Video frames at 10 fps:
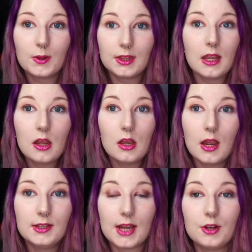they
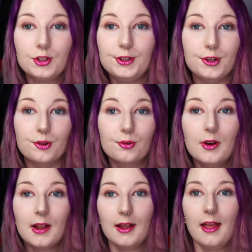intend to do.
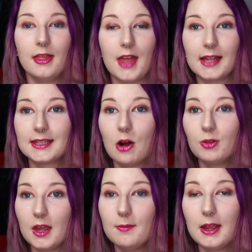That's
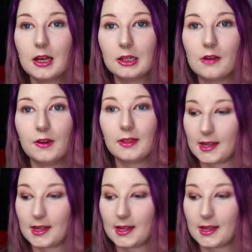how they make a living.